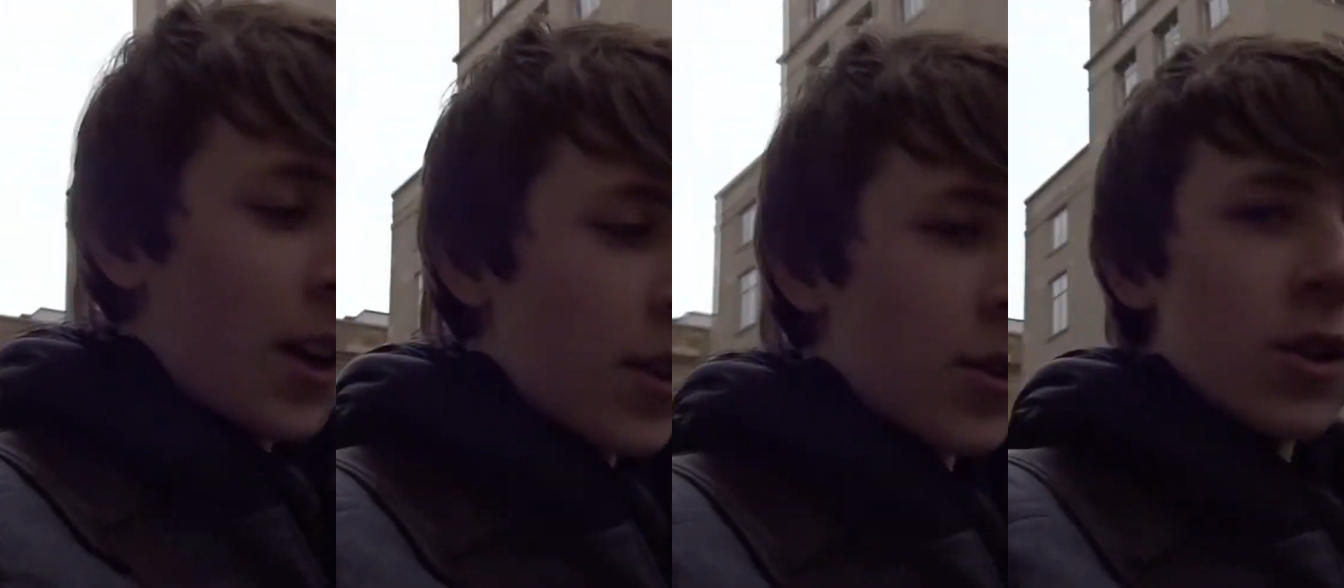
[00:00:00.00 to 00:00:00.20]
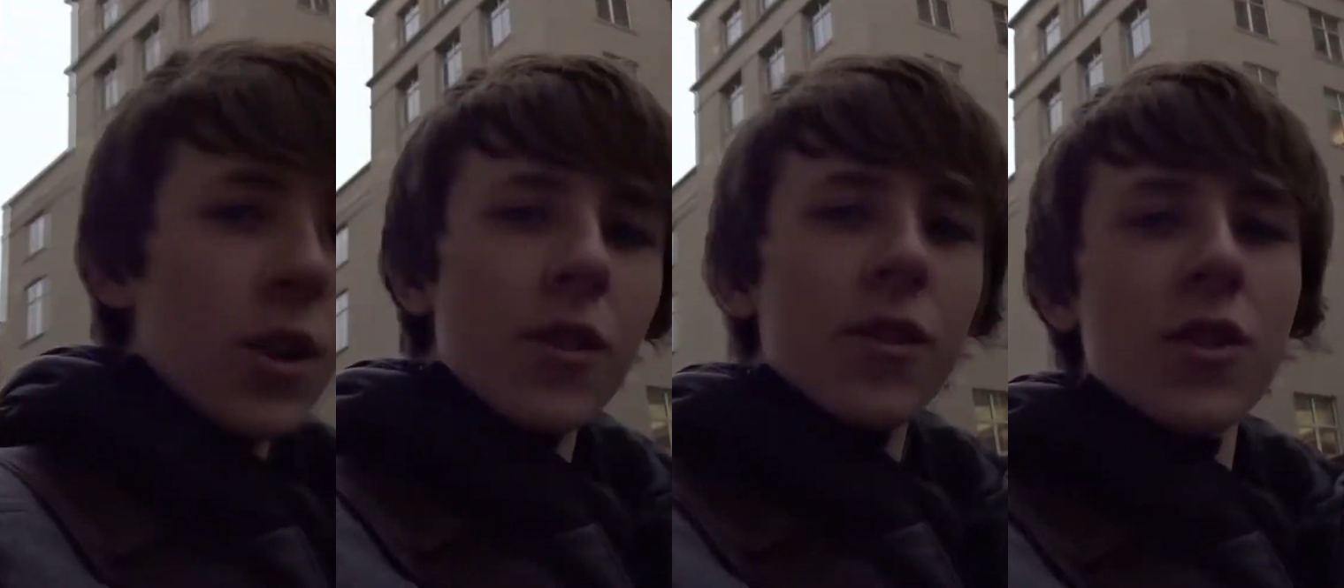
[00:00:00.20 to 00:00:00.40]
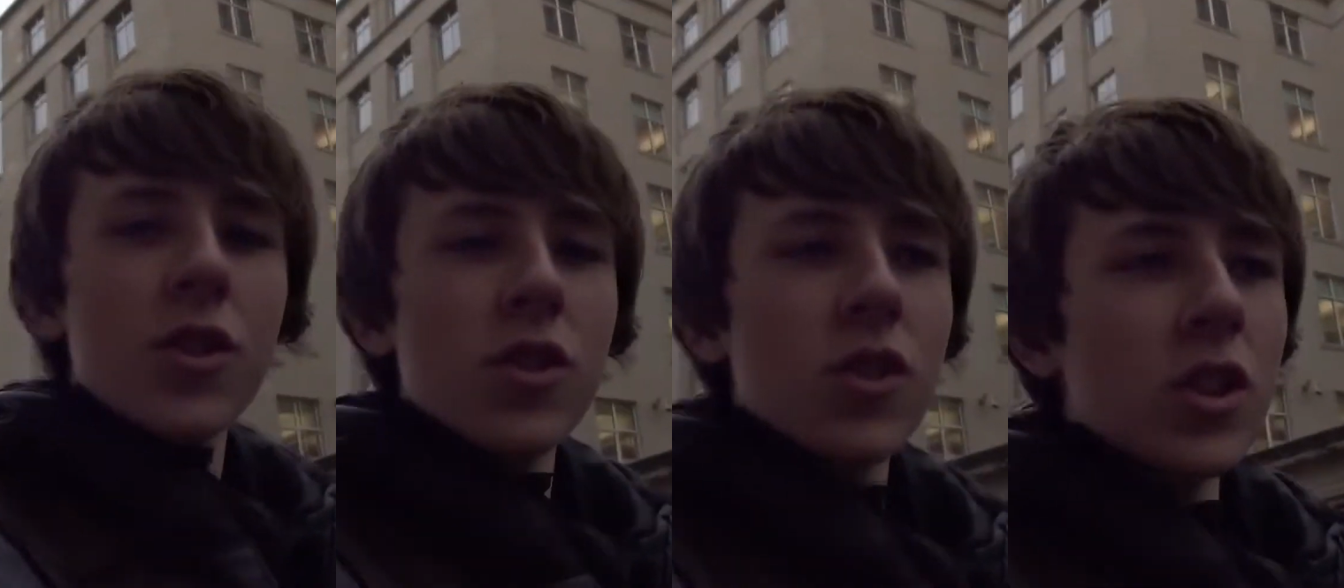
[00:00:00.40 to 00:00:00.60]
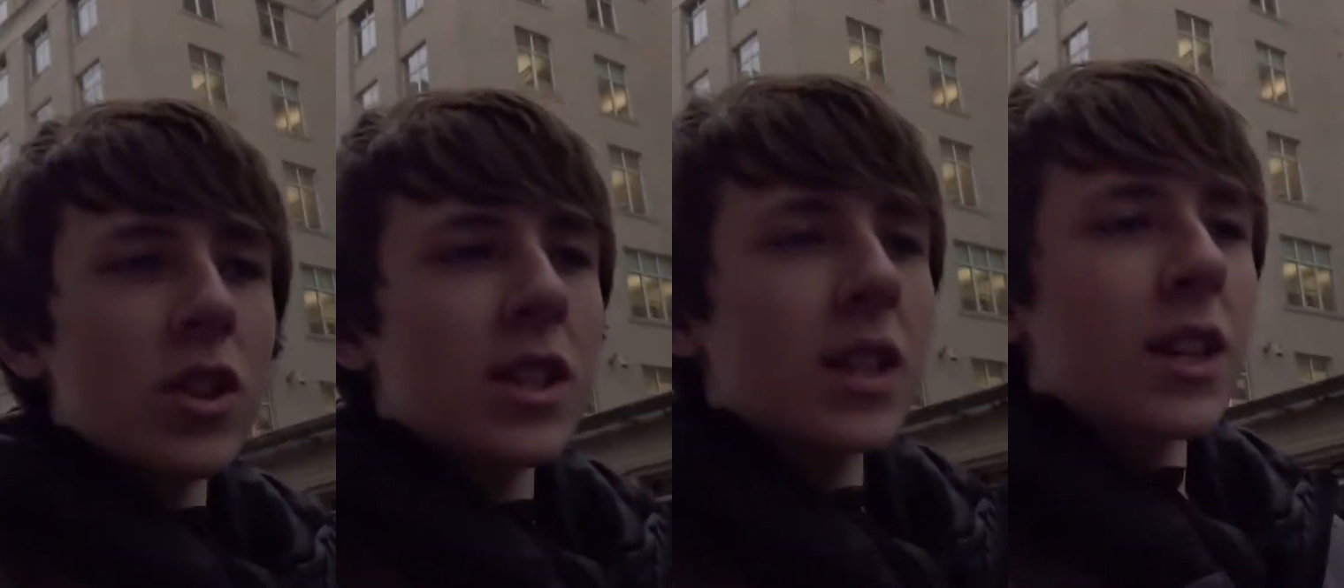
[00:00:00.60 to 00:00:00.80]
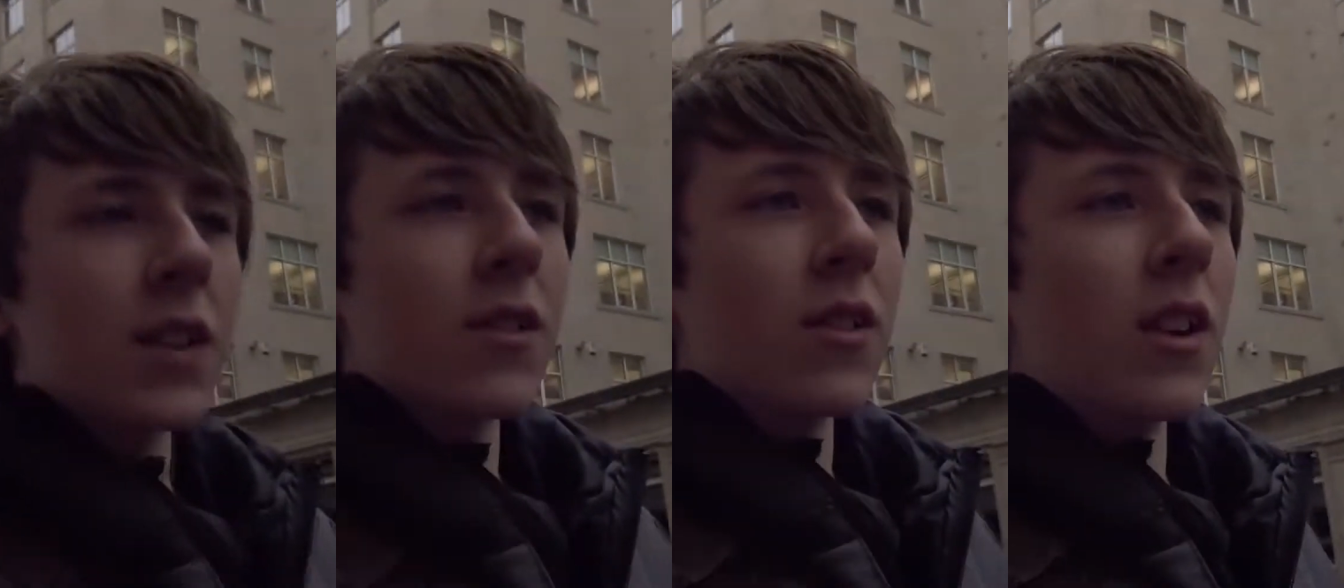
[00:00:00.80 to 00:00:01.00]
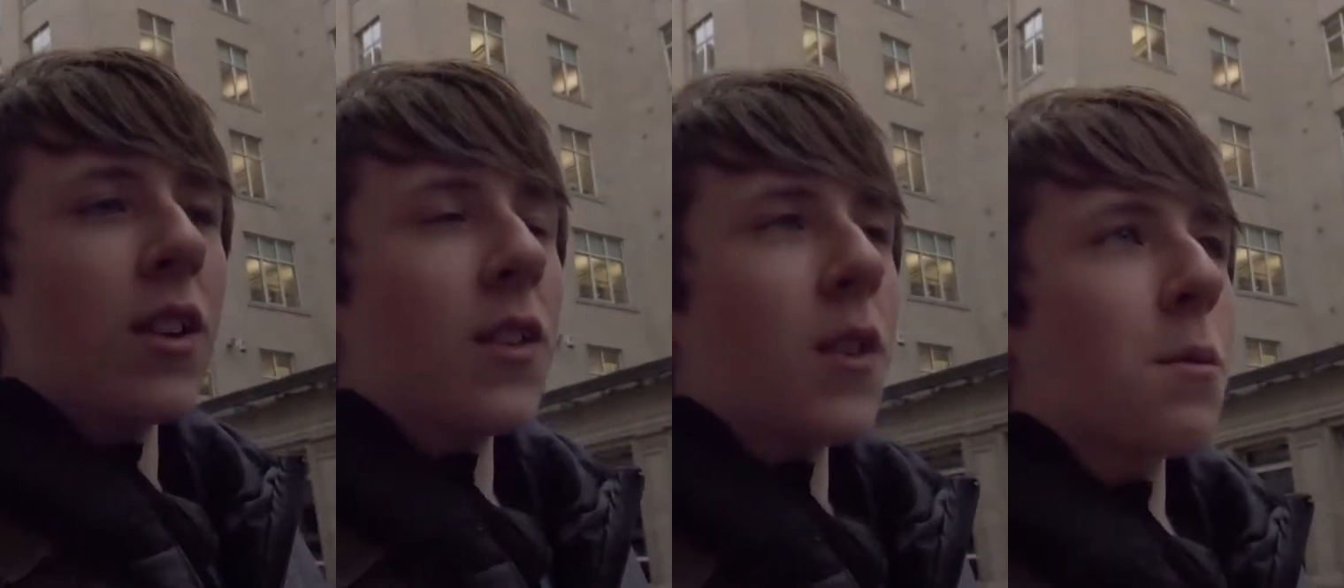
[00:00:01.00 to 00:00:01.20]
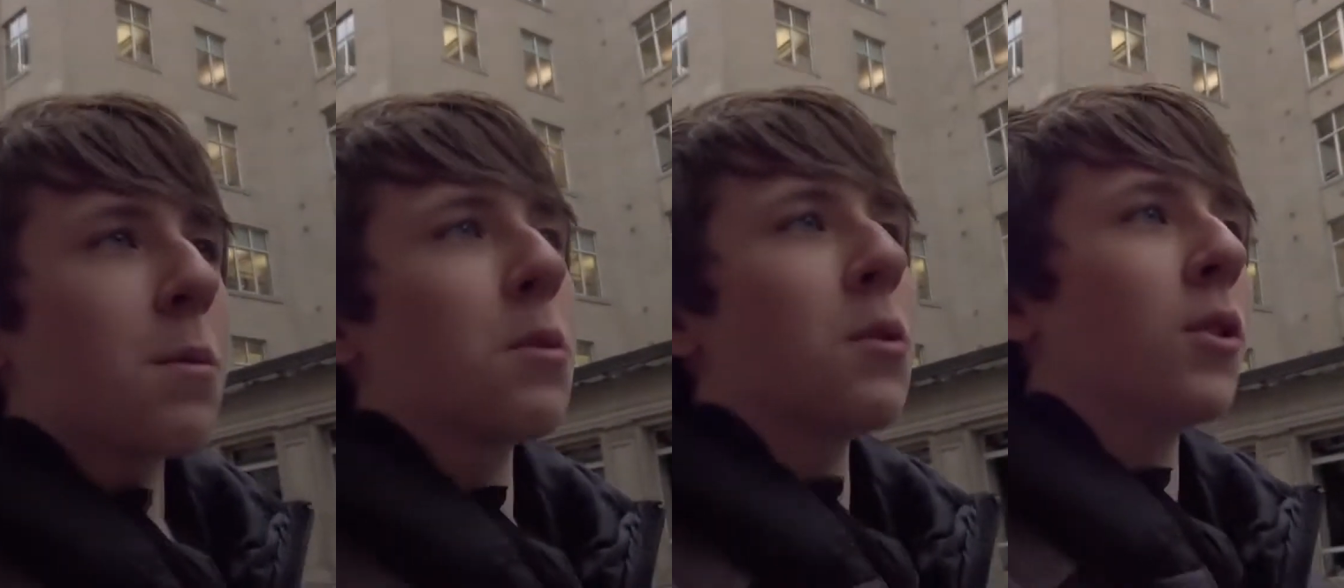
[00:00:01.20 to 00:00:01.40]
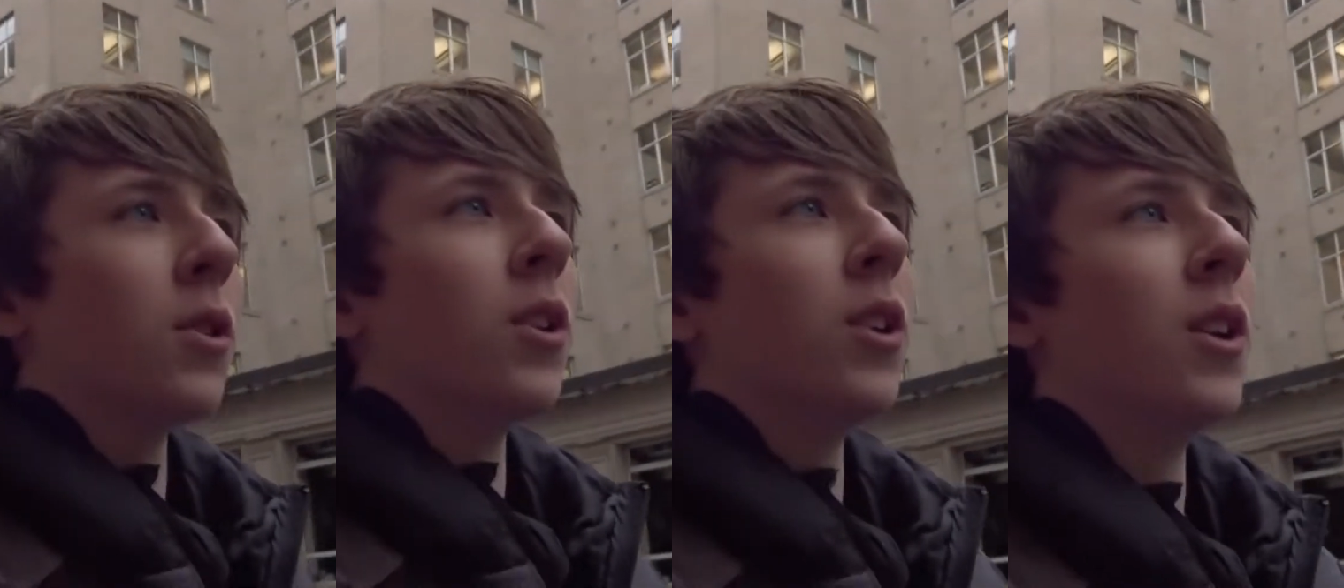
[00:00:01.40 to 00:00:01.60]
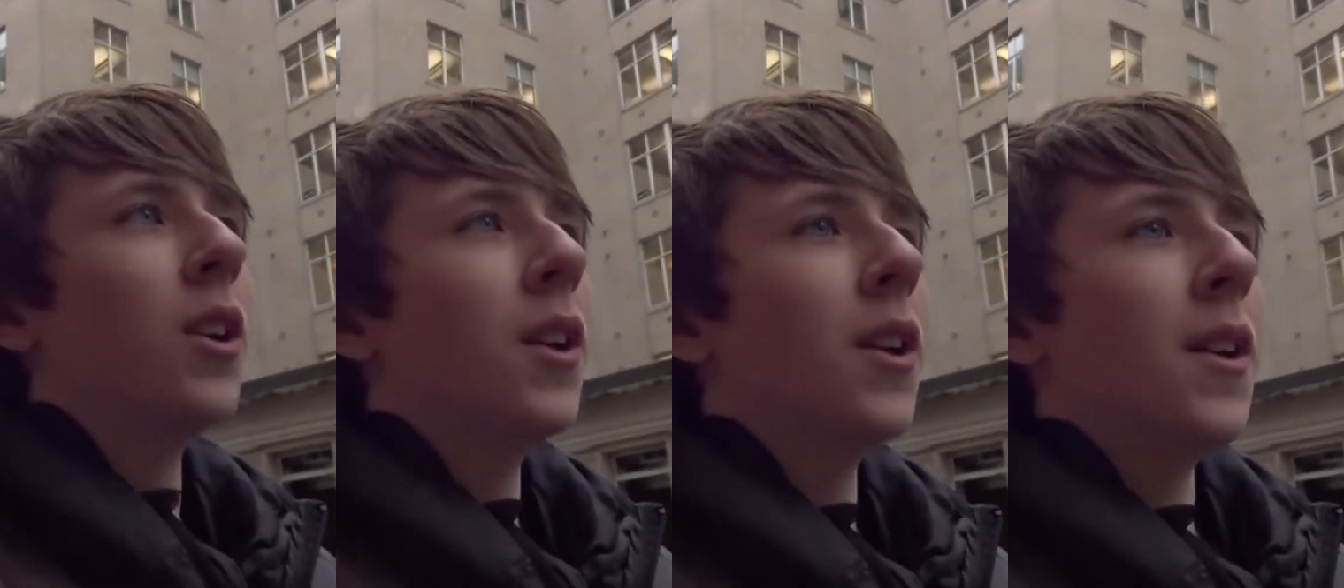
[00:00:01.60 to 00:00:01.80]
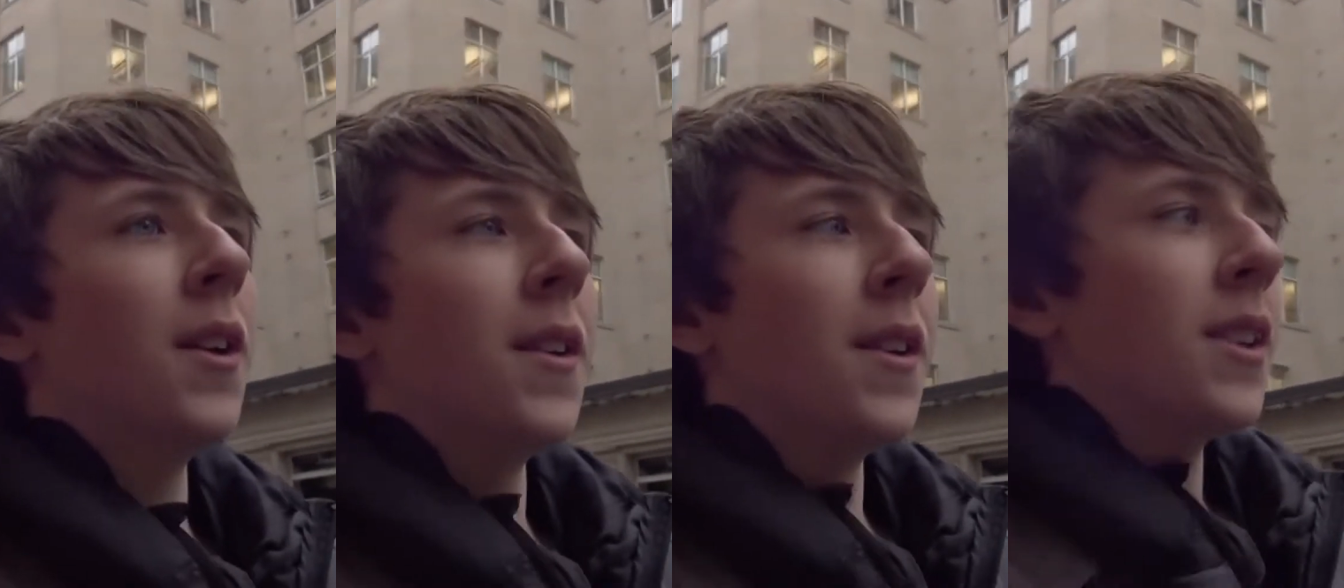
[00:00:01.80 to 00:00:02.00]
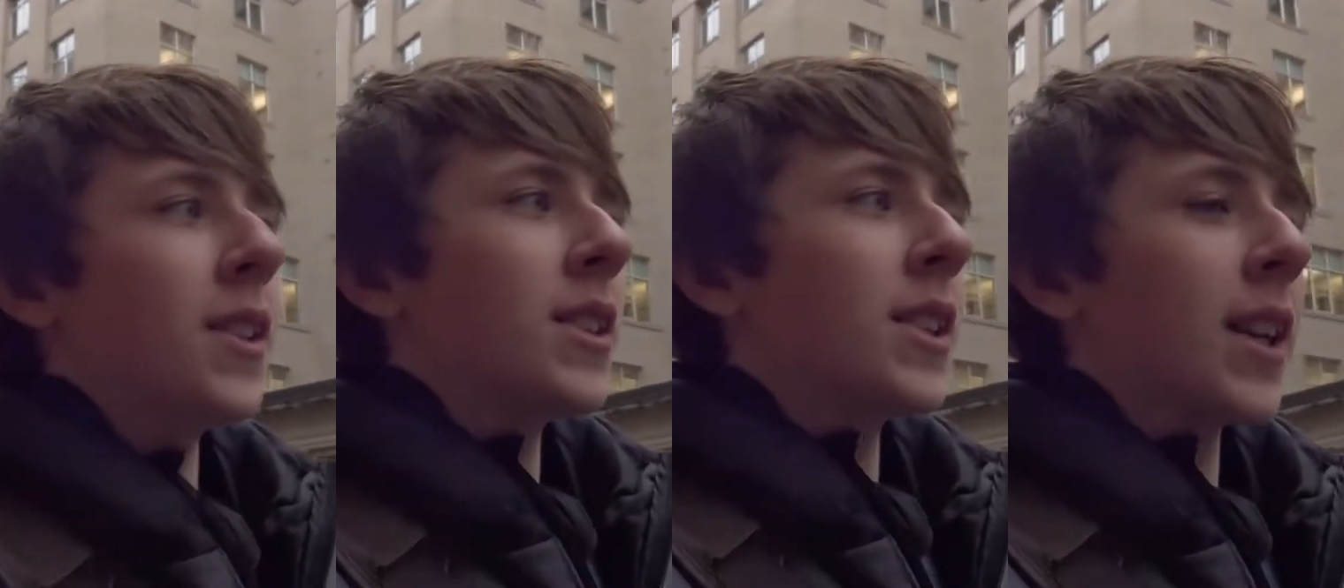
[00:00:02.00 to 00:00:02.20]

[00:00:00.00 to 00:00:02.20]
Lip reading: one of the streets here in Liverpool to